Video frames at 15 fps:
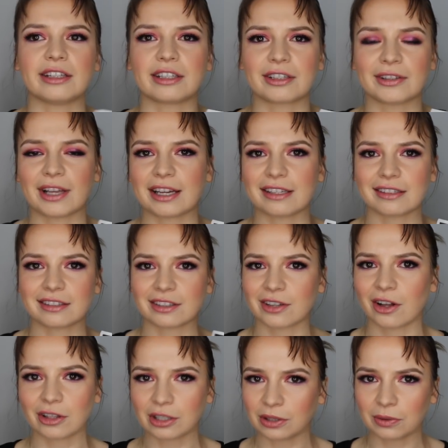your client to
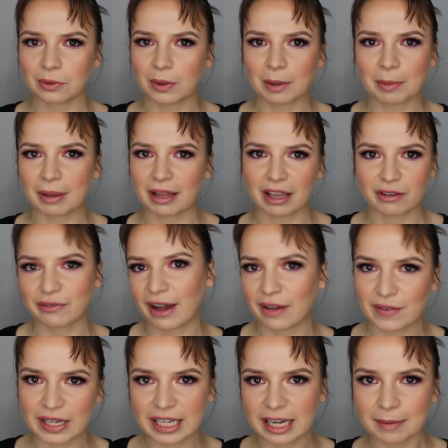call you up at like
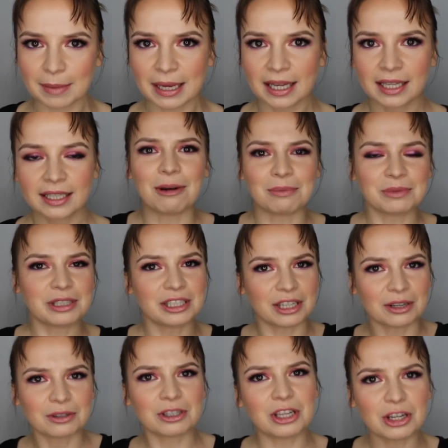5 AM. You
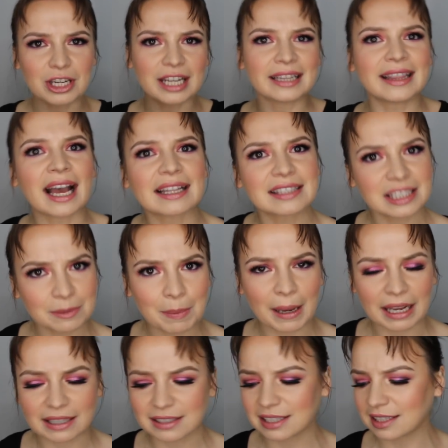know, you need that
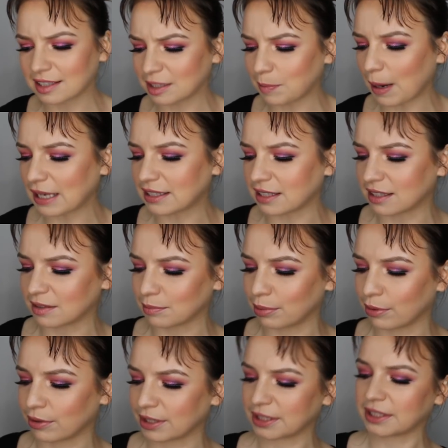space. Space is
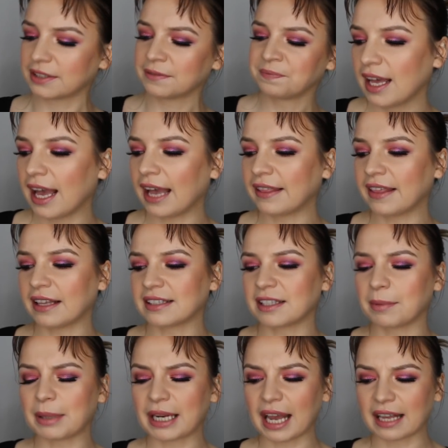important. And then
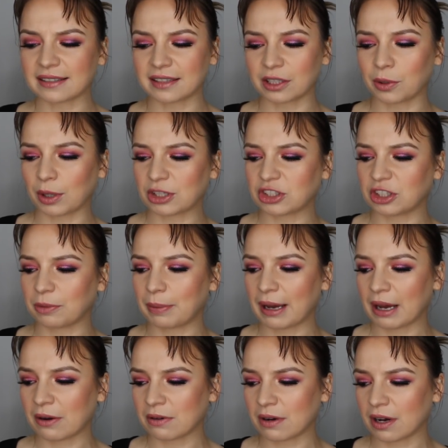somebody asked the question
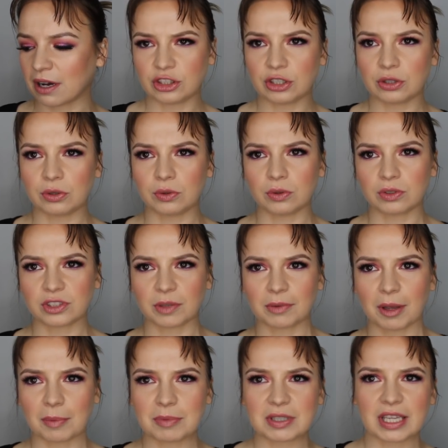about, do you
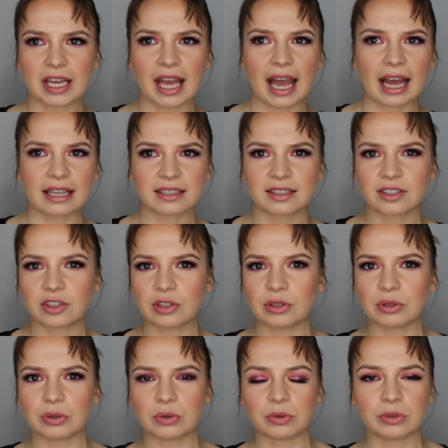sometimes get asked
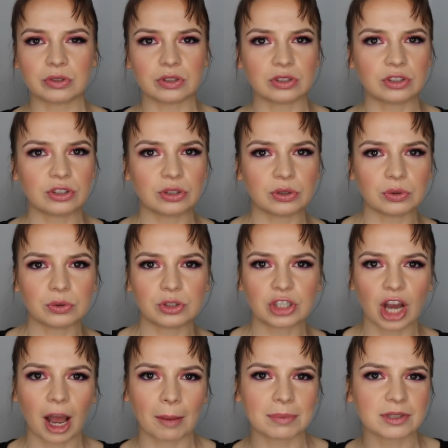to do
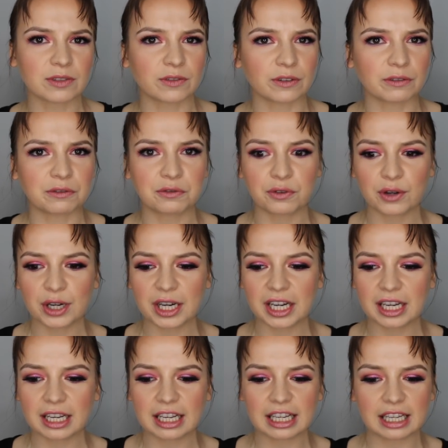jobs for
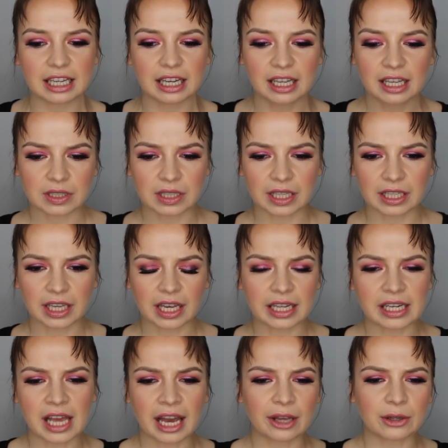free? Like,
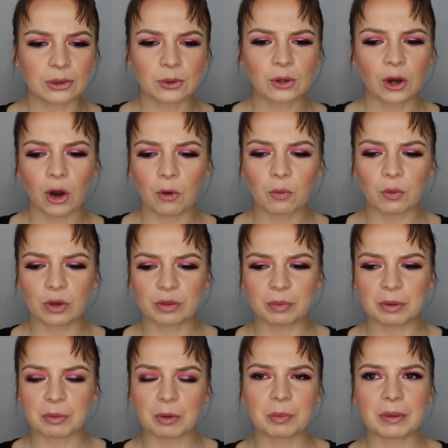and how do you cope with
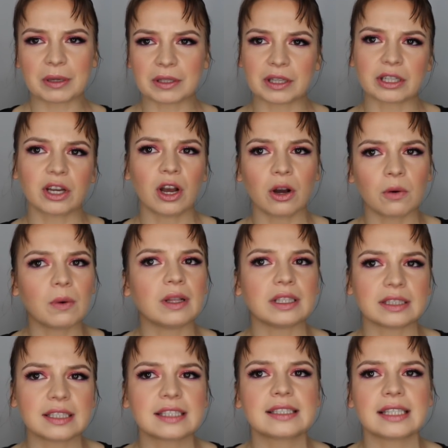people being like, "Oh,
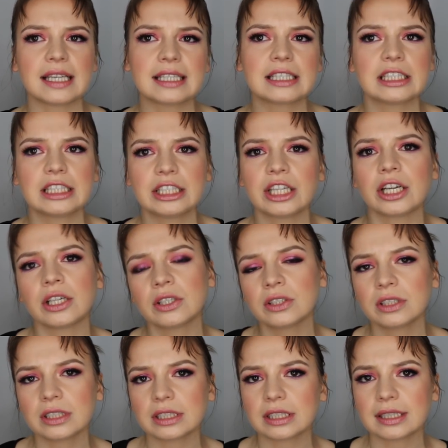well, this is, you
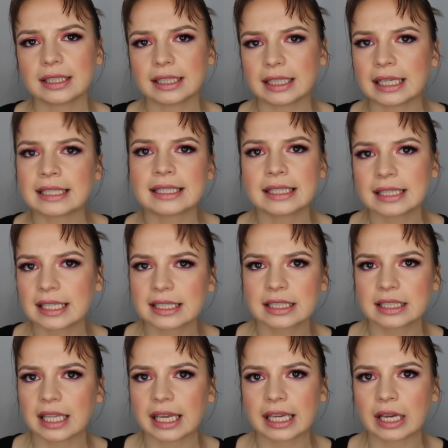know, isn't
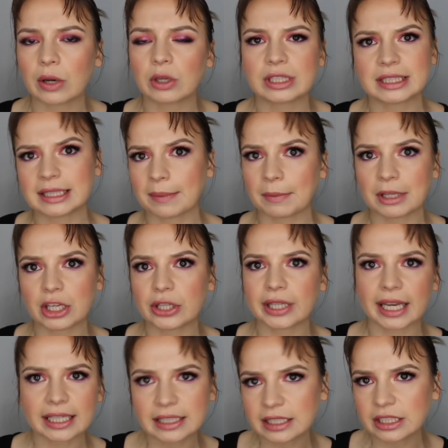this like something you
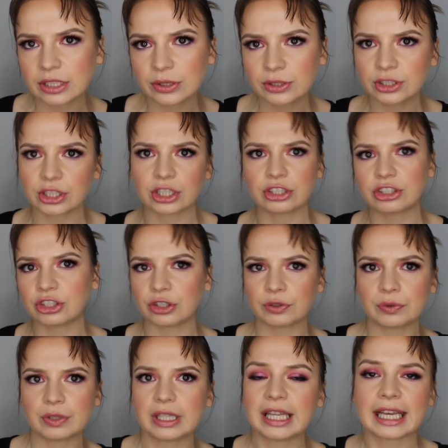like to do? Shouldn't
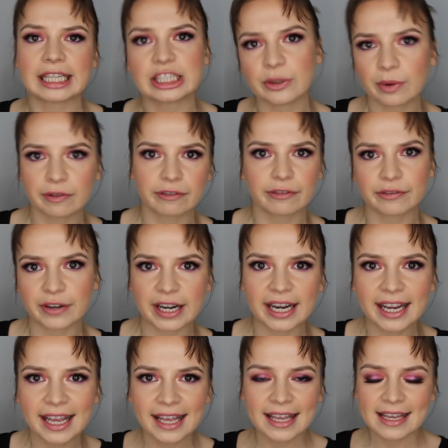you like do it for
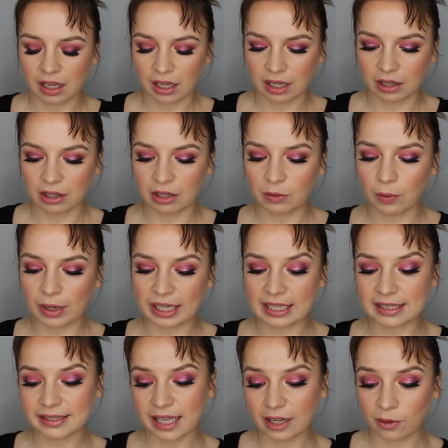free?" And what
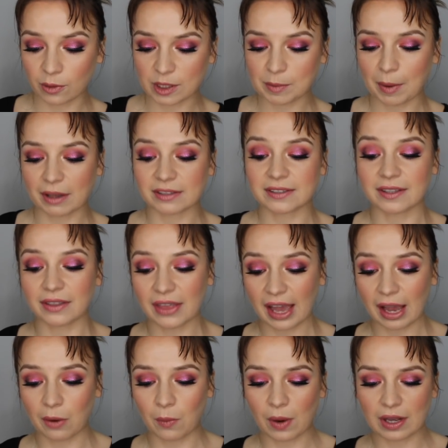he said in response to
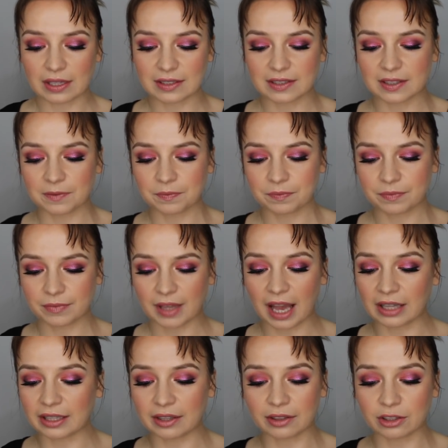that was,
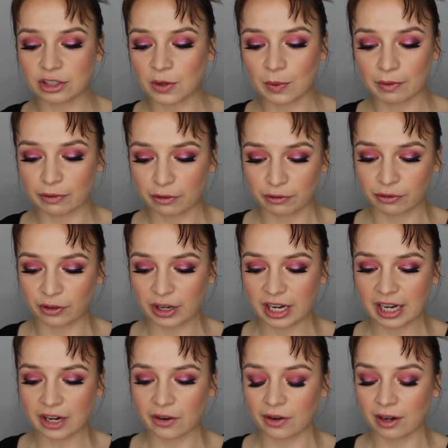"I'll either do it for
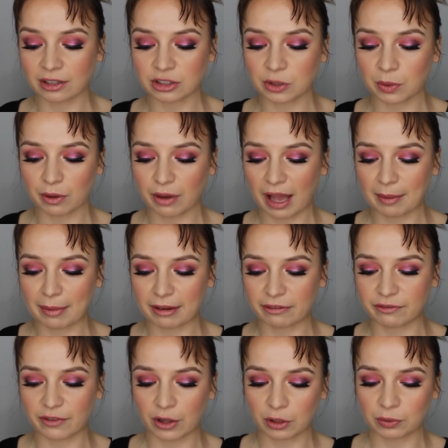free or I'll do it at my
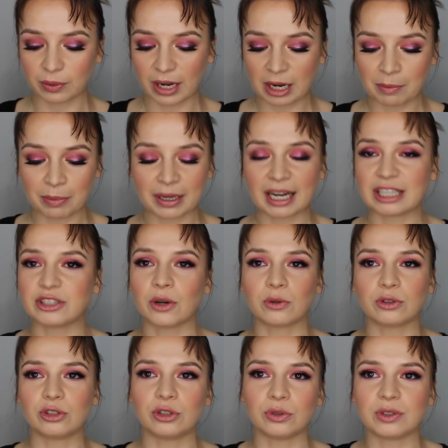full rate, but I
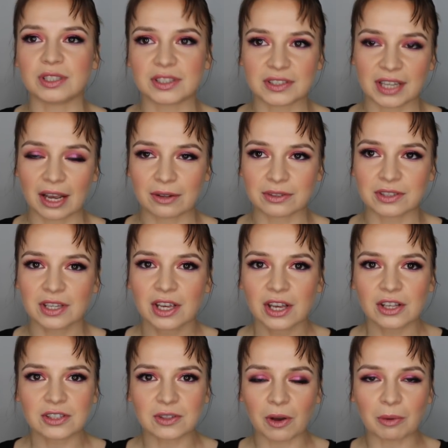don't do discounts.
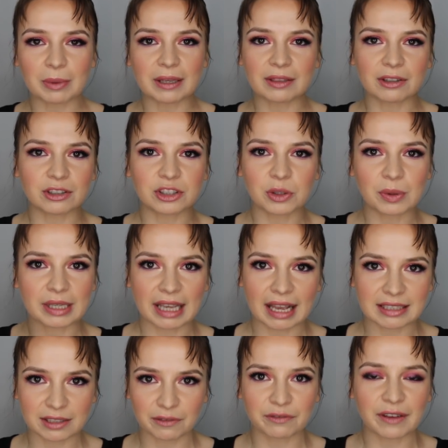So I'm either doing it
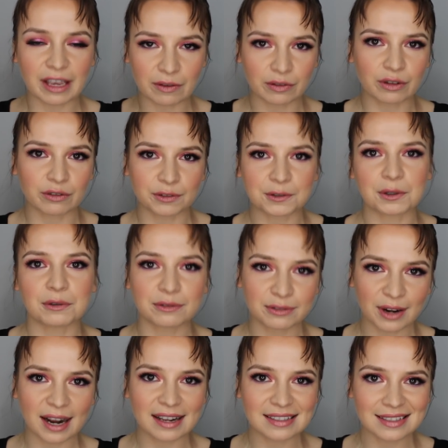as a favor for a
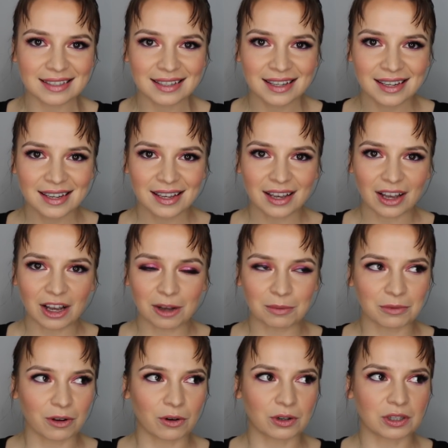friend,
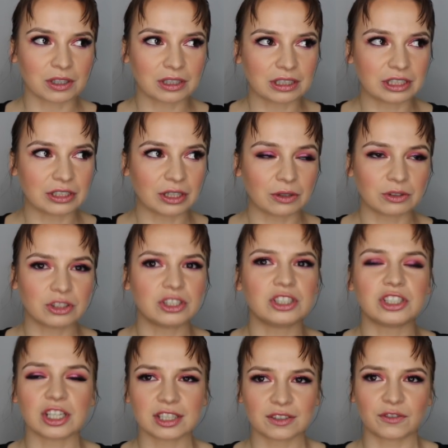or, you know,
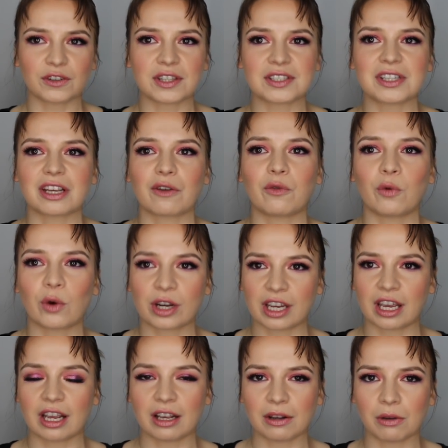just for the sake of
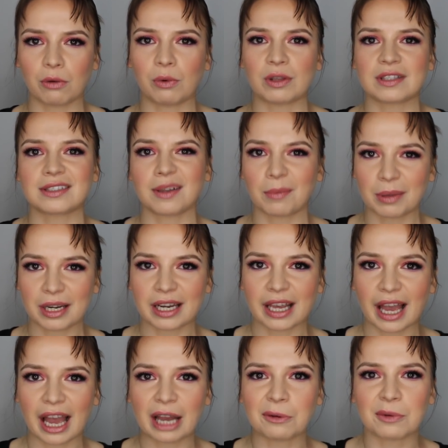working with
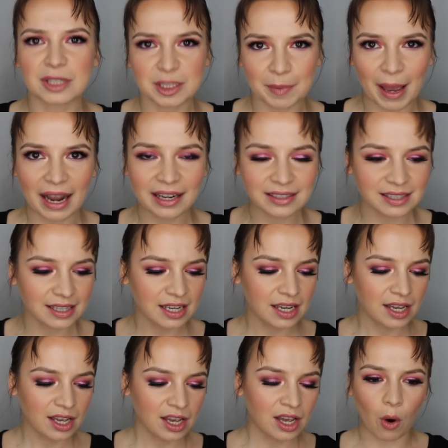somebody I respect,
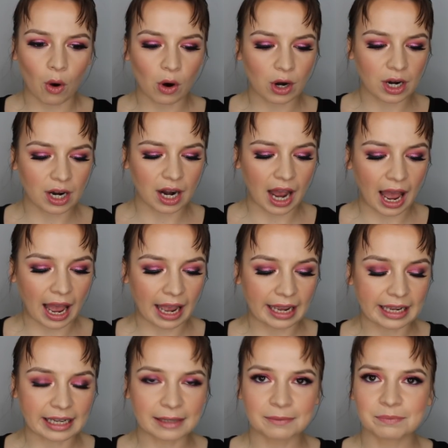or
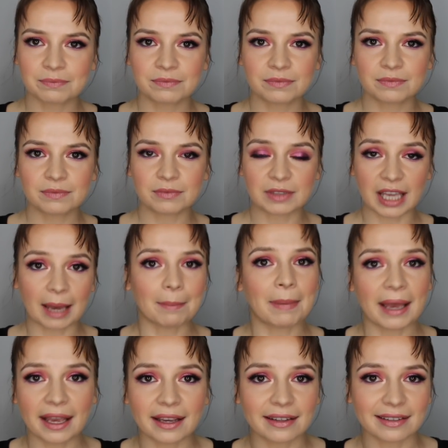I get
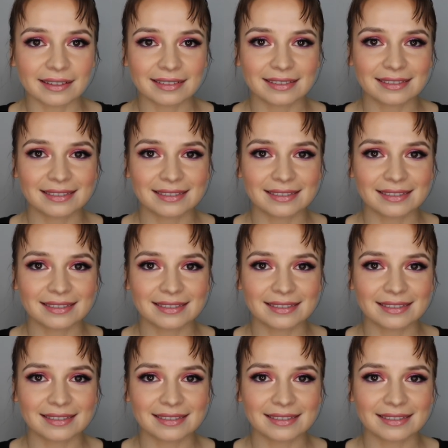paid."